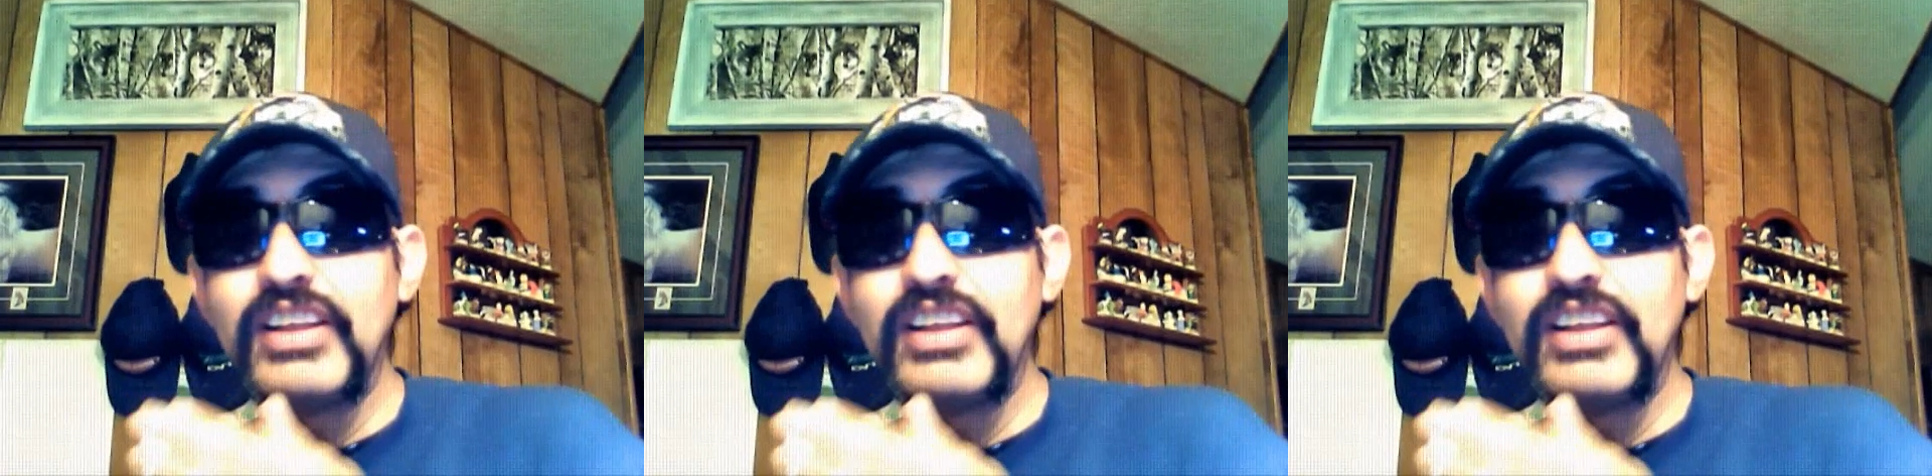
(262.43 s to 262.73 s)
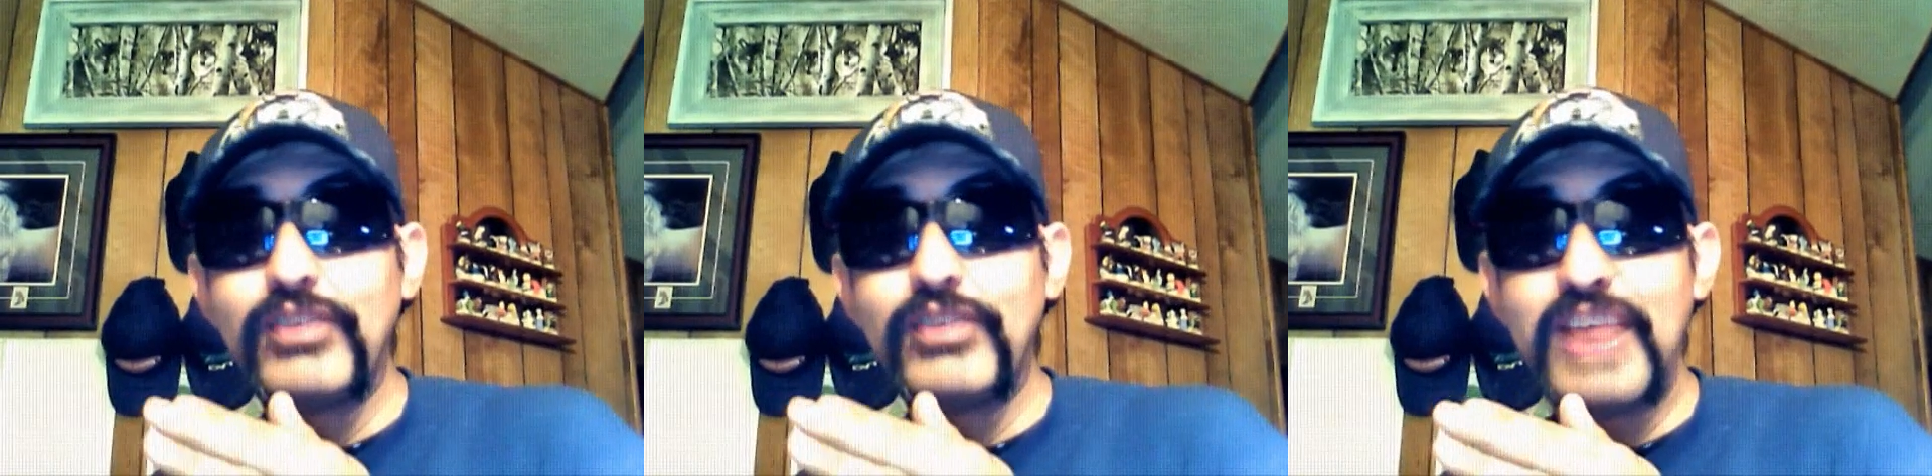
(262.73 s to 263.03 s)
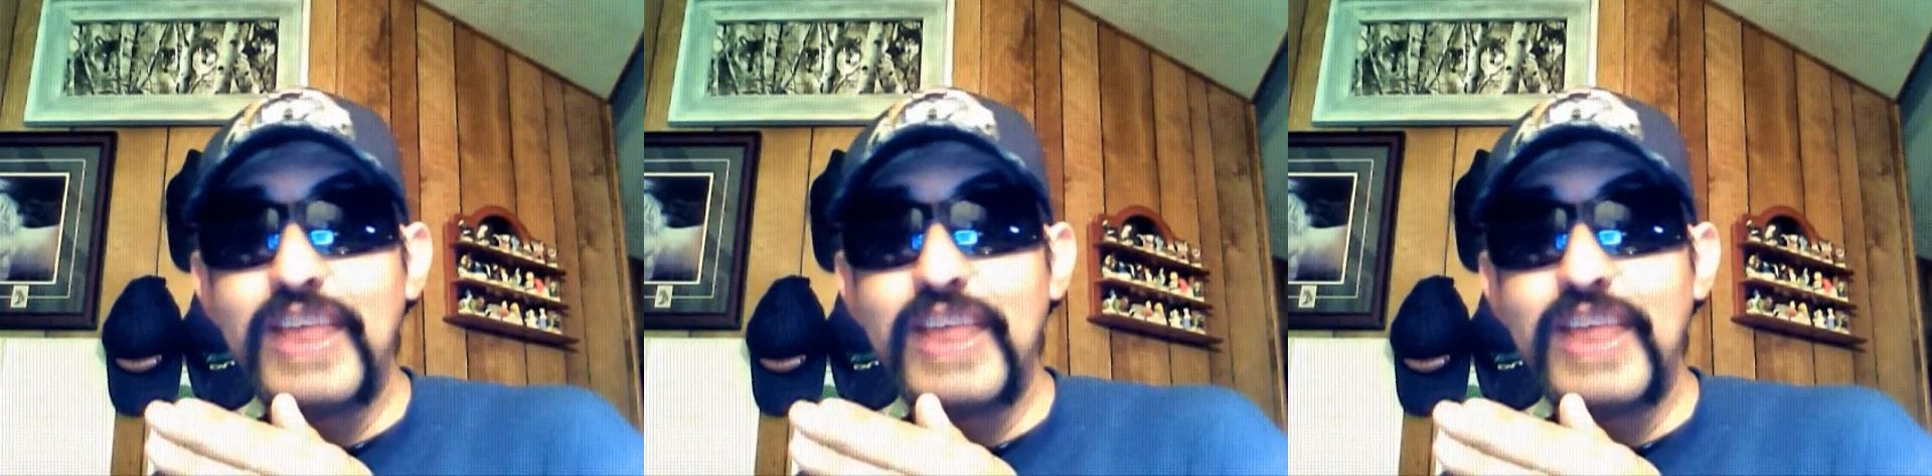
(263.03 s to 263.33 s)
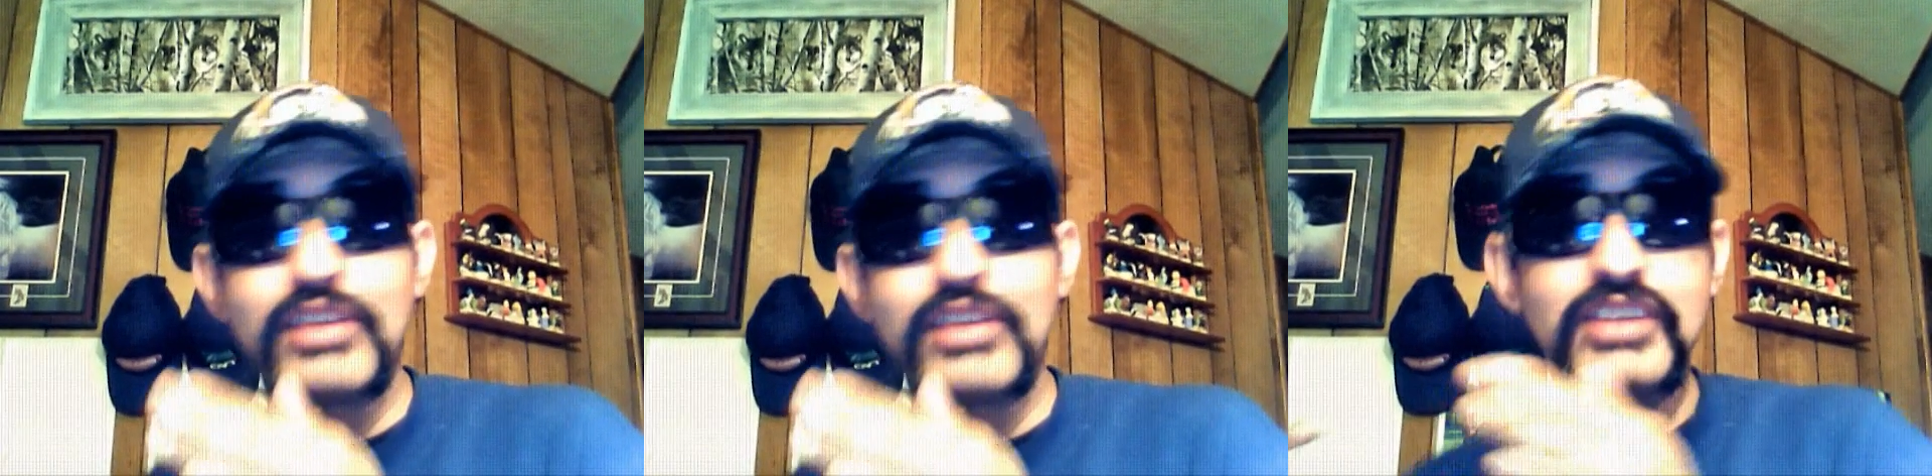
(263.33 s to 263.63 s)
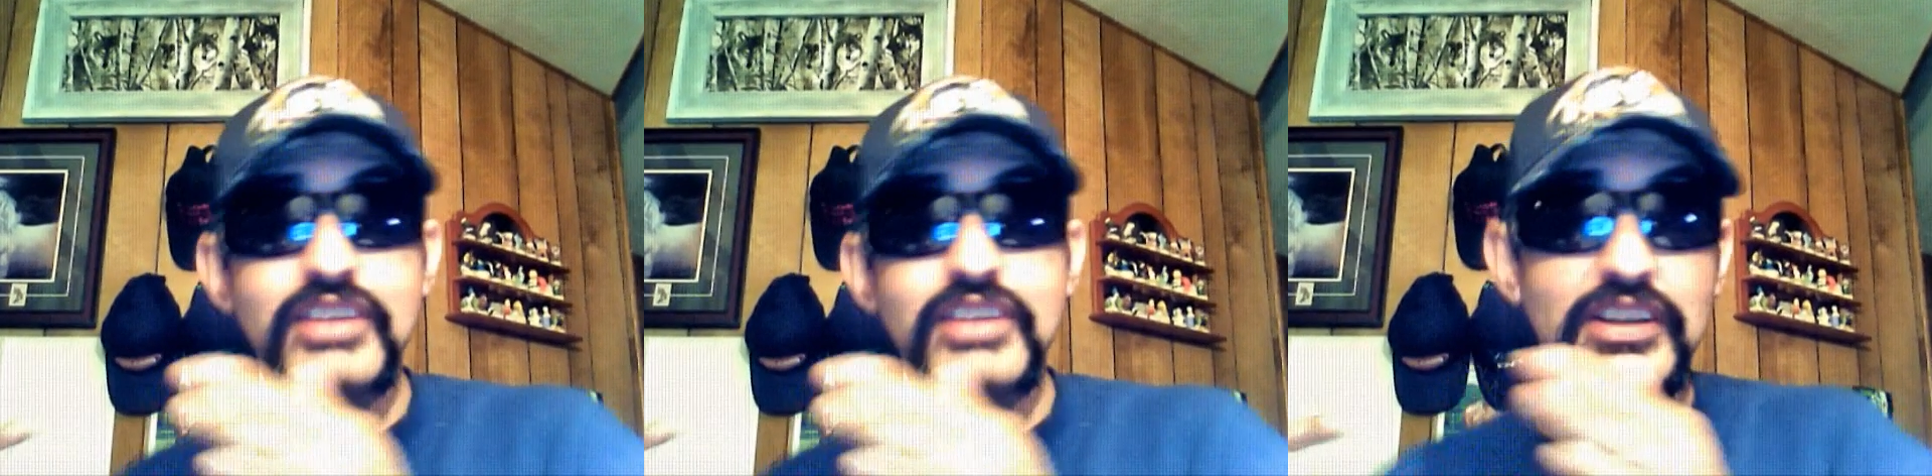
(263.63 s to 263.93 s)
from back around
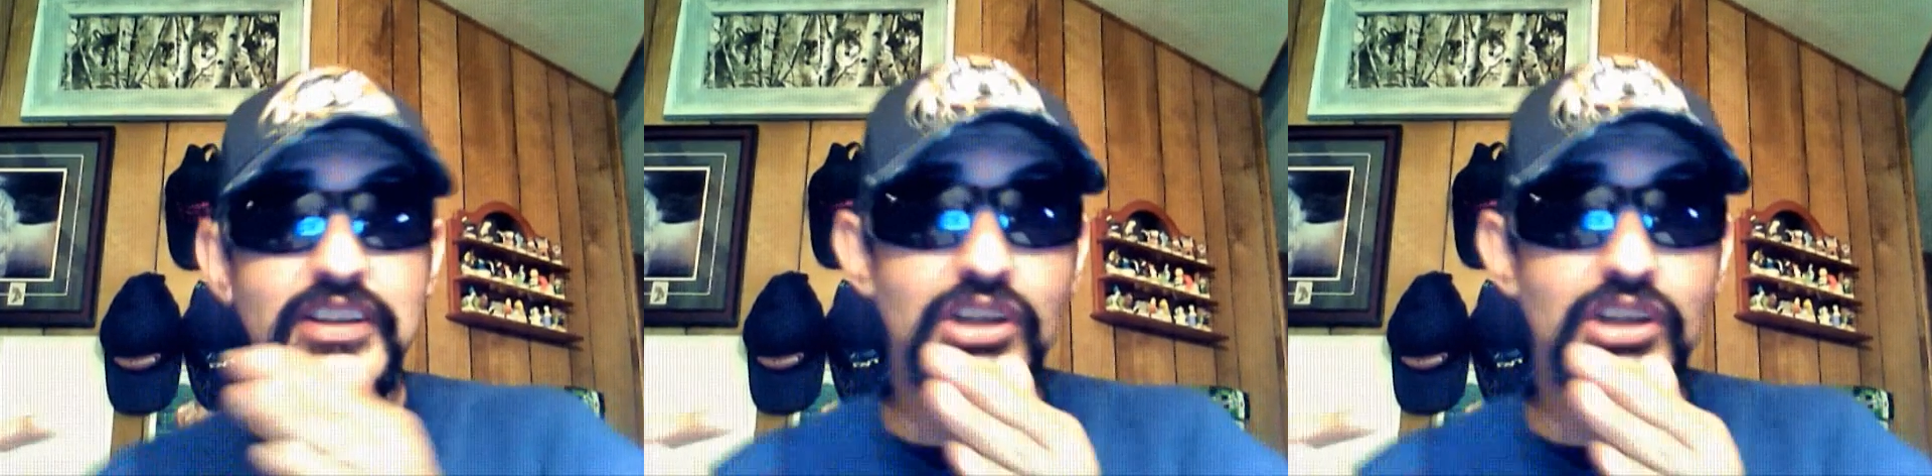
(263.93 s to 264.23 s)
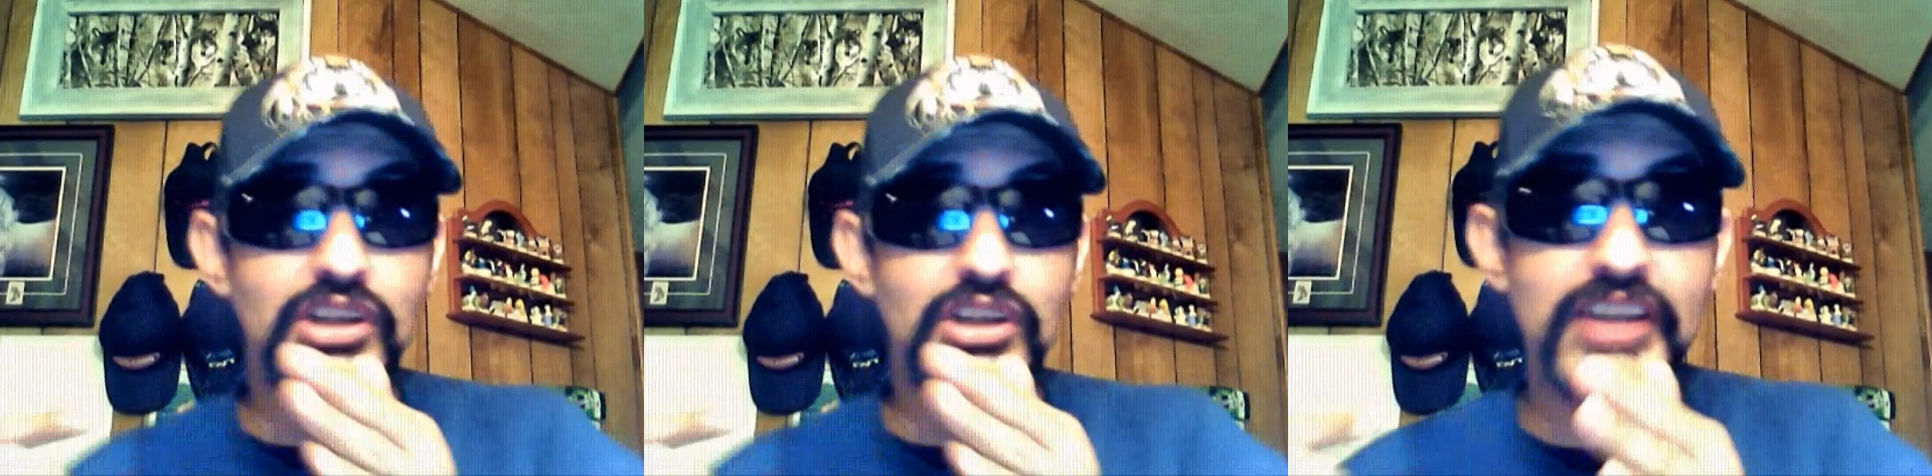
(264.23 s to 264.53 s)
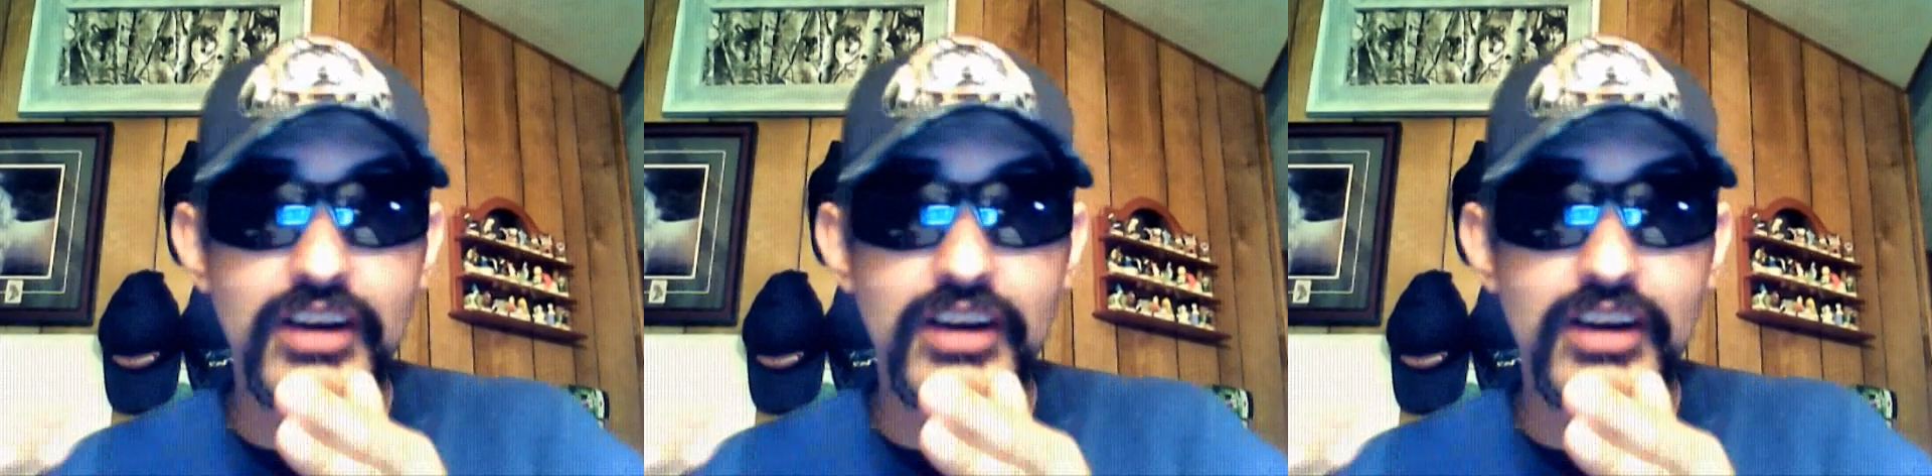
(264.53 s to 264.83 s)
the turn there